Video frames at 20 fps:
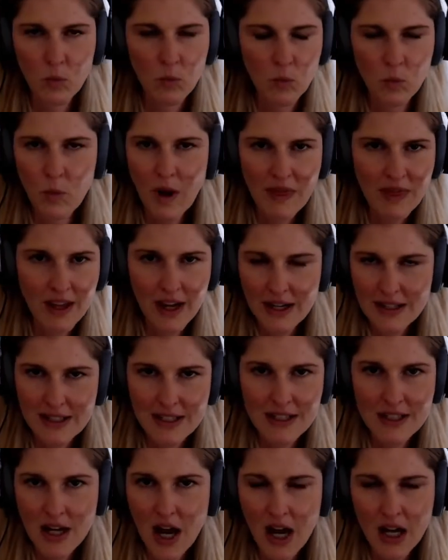one thing I
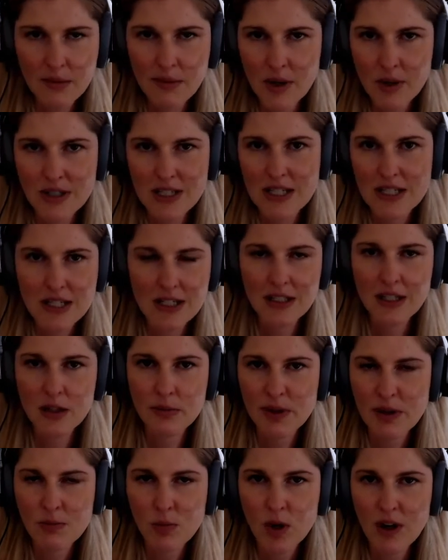didn't talk about because it's a little
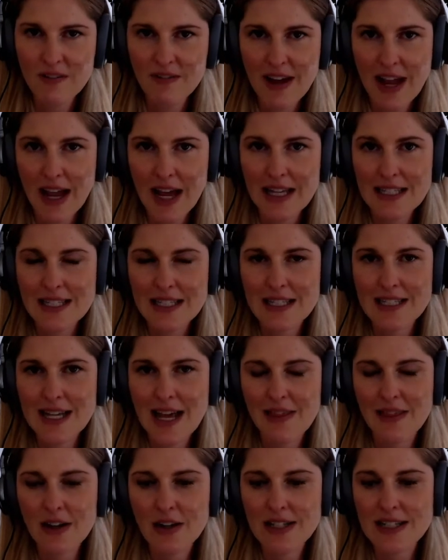bit more advanced is
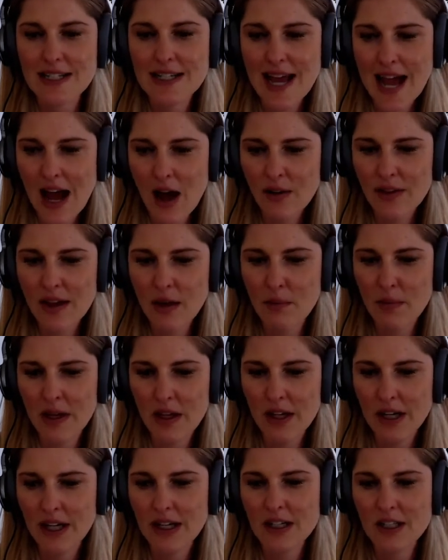that there is now the
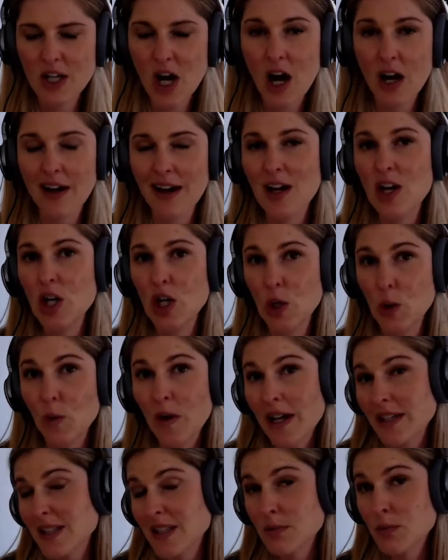ability to target new
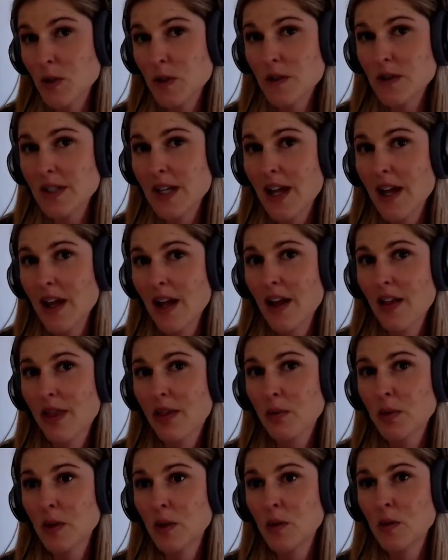customers
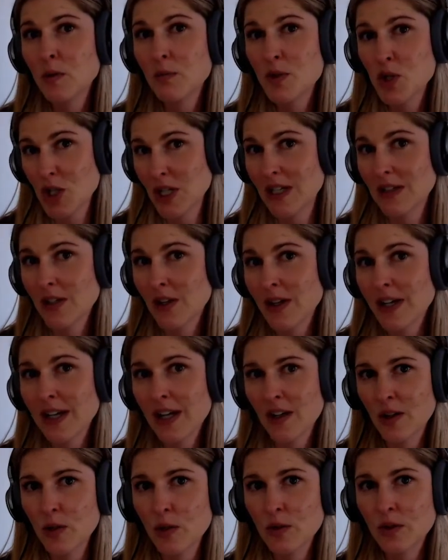through machine learning
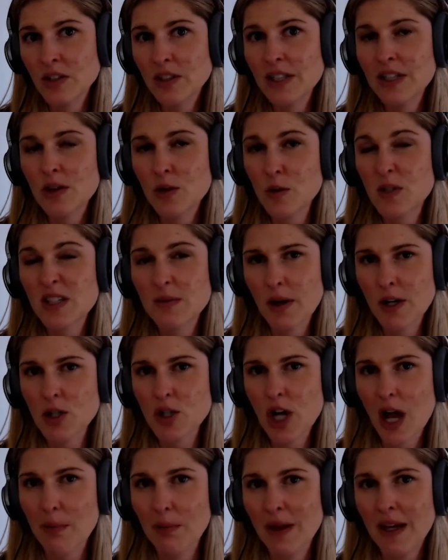at Google and through smart
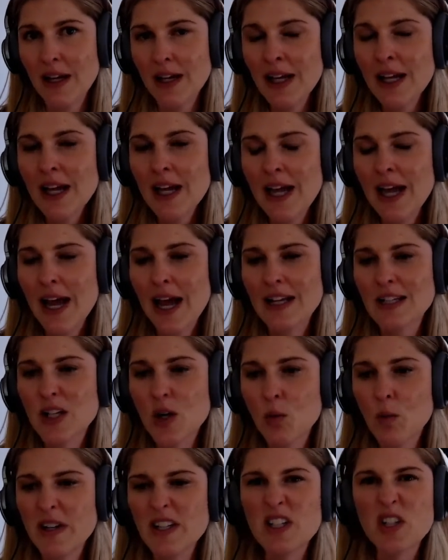shopping. And so
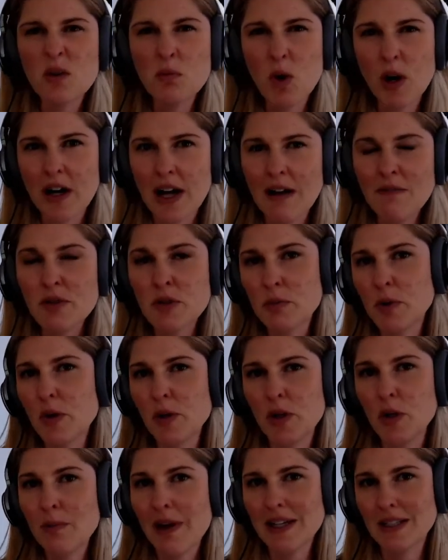once you're more comfortable,
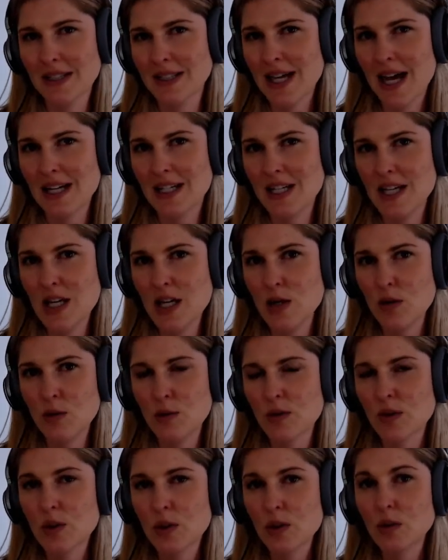you might decide to
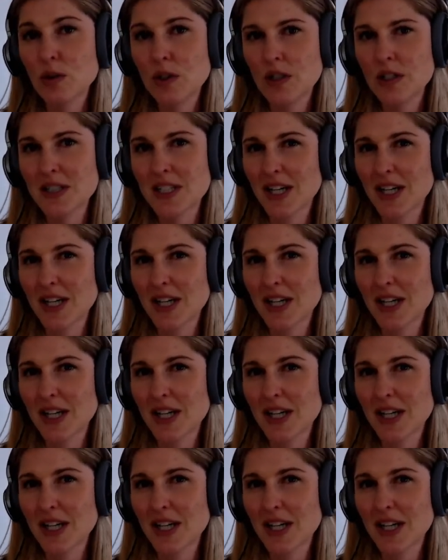use Google